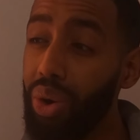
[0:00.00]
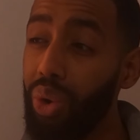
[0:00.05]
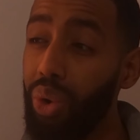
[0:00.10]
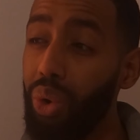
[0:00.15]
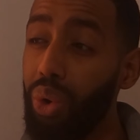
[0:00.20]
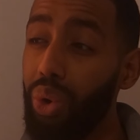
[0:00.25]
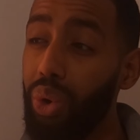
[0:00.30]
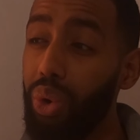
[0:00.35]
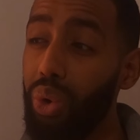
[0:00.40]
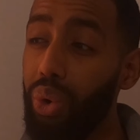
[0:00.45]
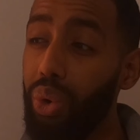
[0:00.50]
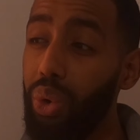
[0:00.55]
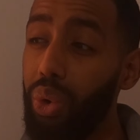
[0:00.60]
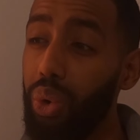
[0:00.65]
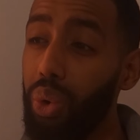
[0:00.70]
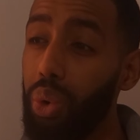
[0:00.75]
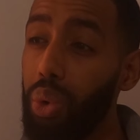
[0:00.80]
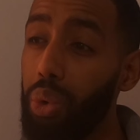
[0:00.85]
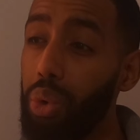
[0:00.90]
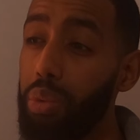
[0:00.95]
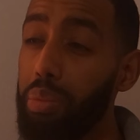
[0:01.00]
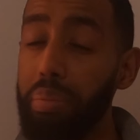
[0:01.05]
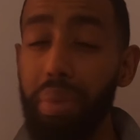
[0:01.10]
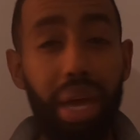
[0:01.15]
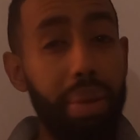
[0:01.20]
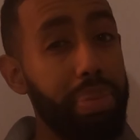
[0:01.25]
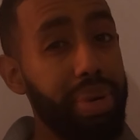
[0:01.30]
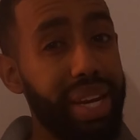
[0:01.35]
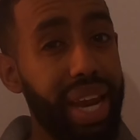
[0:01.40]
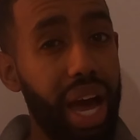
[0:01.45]
or
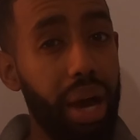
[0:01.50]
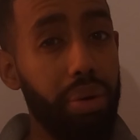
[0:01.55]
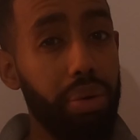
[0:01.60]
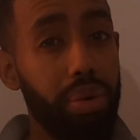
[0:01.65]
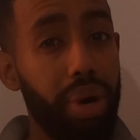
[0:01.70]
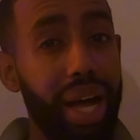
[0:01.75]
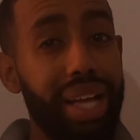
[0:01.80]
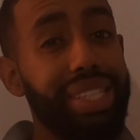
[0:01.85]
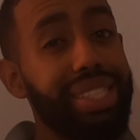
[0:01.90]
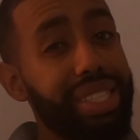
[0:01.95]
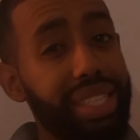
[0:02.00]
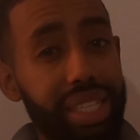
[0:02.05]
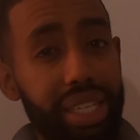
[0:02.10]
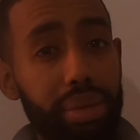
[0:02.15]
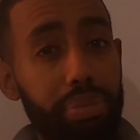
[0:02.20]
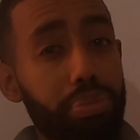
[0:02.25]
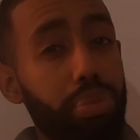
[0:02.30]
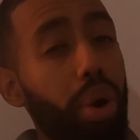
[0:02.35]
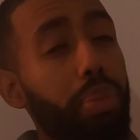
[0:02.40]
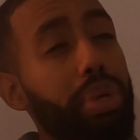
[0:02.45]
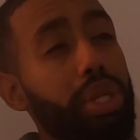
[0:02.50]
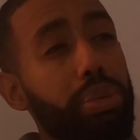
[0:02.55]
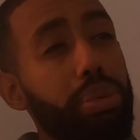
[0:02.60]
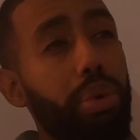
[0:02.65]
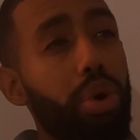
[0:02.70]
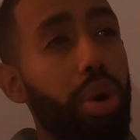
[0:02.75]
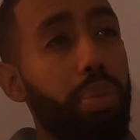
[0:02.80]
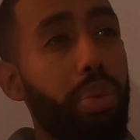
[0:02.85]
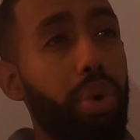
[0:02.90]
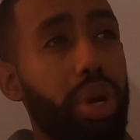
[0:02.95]
maybe now. I'll see. Probably
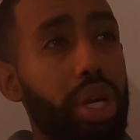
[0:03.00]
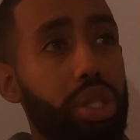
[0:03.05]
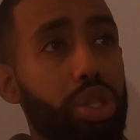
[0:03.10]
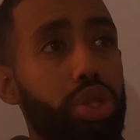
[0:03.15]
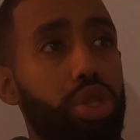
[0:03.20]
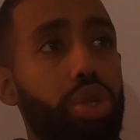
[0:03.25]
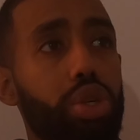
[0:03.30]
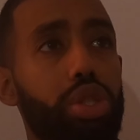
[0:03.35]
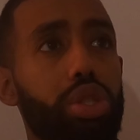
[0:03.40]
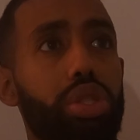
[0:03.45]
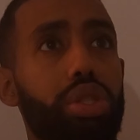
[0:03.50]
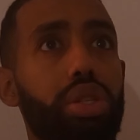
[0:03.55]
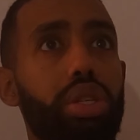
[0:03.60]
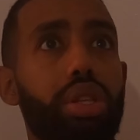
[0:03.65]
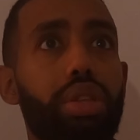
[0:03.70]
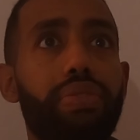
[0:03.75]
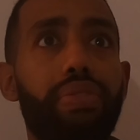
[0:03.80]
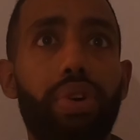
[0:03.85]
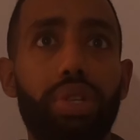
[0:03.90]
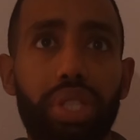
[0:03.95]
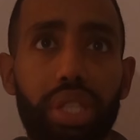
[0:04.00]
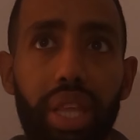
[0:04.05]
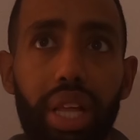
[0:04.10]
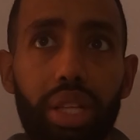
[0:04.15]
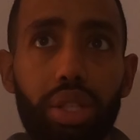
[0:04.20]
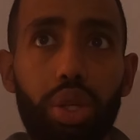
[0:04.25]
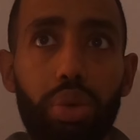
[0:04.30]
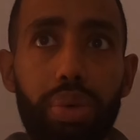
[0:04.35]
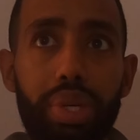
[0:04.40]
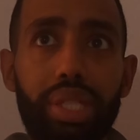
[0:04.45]
tomorrow morning, just because the first thing they'll
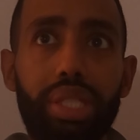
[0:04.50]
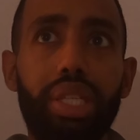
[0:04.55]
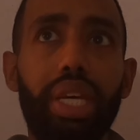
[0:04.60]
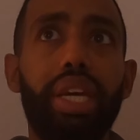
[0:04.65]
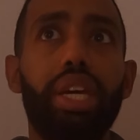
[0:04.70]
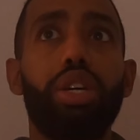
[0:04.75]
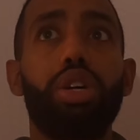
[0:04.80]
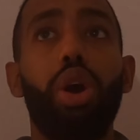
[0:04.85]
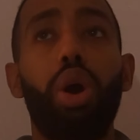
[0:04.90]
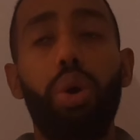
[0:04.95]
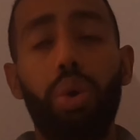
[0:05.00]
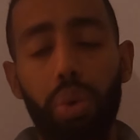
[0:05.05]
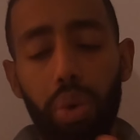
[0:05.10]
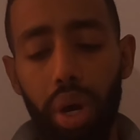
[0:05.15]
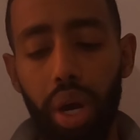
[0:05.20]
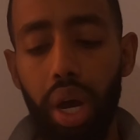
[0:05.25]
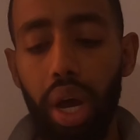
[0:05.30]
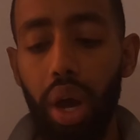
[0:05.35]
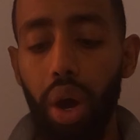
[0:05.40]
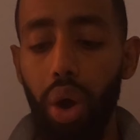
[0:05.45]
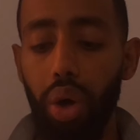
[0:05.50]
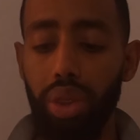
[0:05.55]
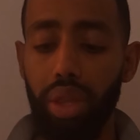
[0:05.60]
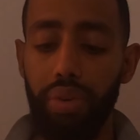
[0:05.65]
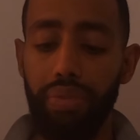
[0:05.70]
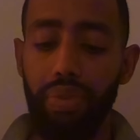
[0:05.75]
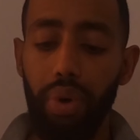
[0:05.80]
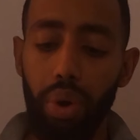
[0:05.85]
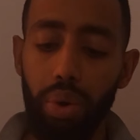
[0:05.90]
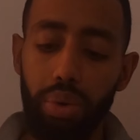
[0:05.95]
do is they can go on their
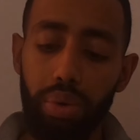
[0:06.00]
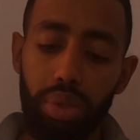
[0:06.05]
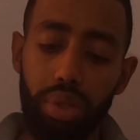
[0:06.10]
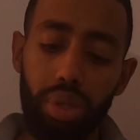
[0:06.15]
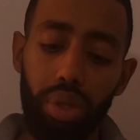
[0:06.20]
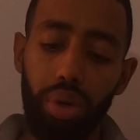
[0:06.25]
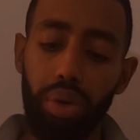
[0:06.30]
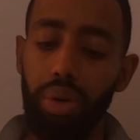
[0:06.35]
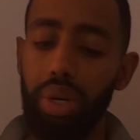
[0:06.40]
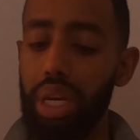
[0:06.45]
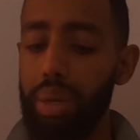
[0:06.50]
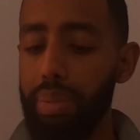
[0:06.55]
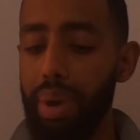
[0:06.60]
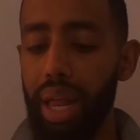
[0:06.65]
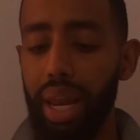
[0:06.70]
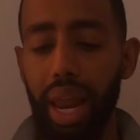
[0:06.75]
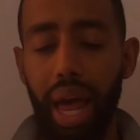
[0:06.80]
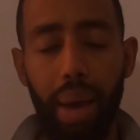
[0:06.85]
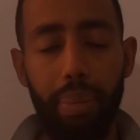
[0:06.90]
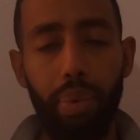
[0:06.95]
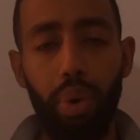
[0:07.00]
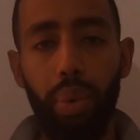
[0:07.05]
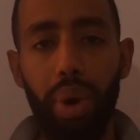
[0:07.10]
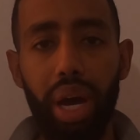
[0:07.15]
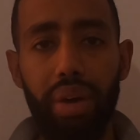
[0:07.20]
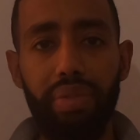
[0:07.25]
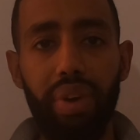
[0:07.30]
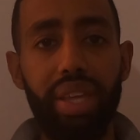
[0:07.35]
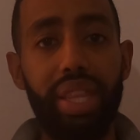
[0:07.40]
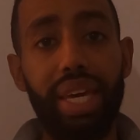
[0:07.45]
phones or email app or
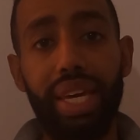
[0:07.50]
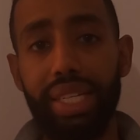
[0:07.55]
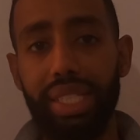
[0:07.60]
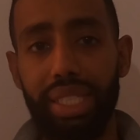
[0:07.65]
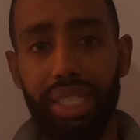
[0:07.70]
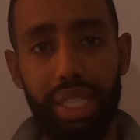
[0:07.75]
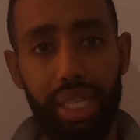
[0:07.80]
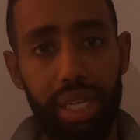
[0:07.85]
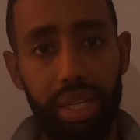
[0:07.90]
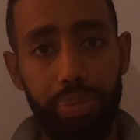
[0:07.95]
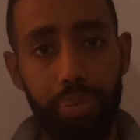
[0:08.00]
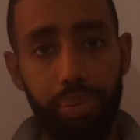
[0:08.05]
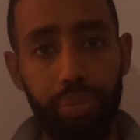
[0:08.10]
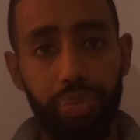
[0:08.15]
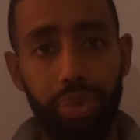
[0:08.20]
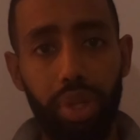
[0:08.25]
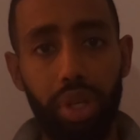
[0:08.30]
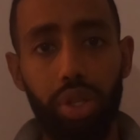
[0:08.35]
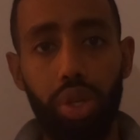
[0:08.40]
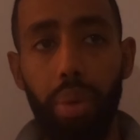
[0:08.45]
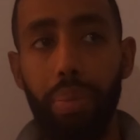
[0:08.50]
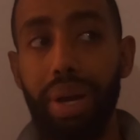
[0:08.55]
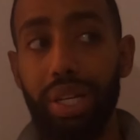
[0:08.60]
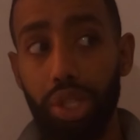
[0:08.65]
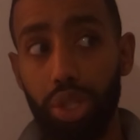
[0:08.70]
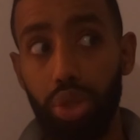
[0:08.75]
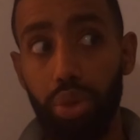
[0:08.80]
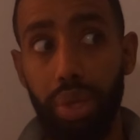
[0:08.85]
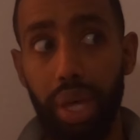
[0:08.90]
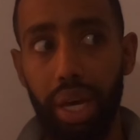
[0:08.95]
whatever and they can see it. So I might
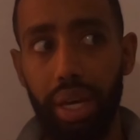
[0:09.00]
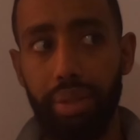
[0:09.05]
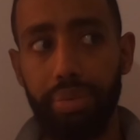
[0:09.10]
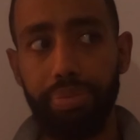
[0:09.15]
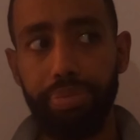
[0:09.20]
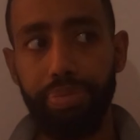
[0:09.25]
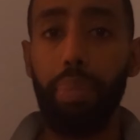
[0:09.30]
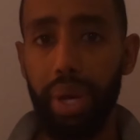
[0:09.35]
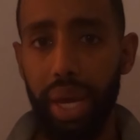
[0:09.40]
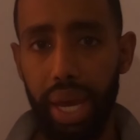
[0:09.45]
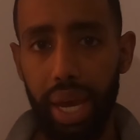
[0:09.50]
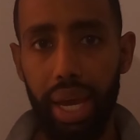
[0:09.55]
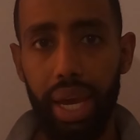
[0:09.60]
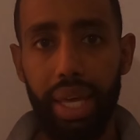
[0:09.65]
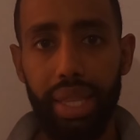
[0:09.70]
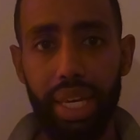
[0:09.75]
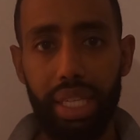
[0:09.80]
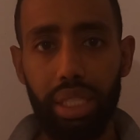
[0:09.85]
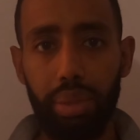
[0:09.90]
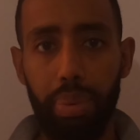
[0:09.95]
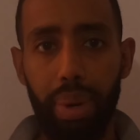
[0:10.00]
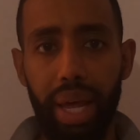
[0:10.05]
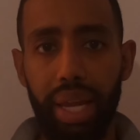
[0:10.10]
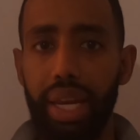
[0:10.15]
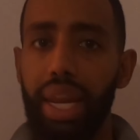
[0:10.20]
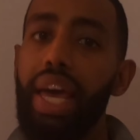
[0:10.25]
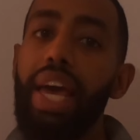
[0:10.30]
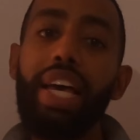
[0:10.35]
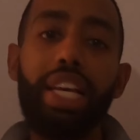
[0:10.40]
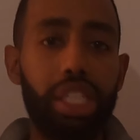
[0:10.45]
just do that. But yeah, that's the plan.
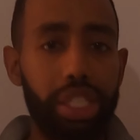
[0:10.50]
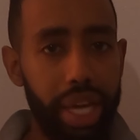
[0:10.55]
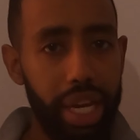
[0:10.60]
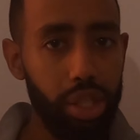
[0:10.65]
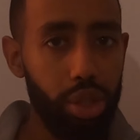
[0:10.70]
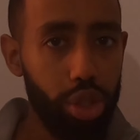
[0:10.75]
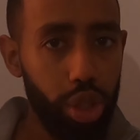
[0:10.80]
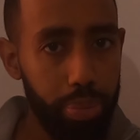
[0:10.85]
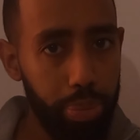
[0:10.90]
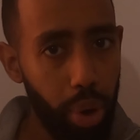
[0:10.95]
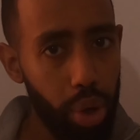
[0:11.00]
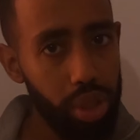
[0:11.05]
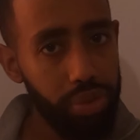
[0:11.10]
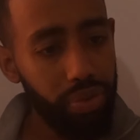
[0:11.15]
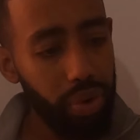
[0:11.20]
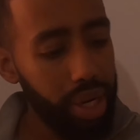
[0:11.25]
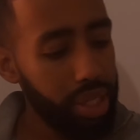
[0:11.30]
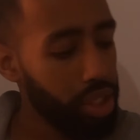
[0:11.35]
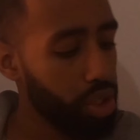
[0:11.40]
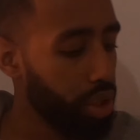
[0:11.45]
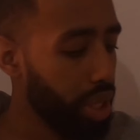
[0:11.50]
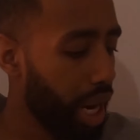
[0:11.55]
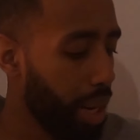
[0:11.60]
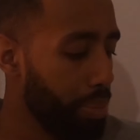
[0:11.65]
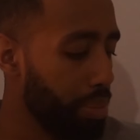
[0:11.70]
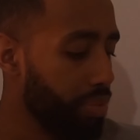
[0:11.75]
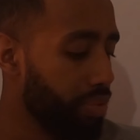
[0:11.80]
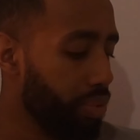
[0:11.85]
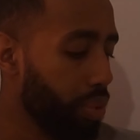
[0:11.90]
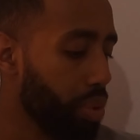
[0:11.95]
Schedule some posts for
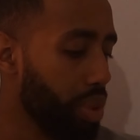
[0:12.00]
Instagram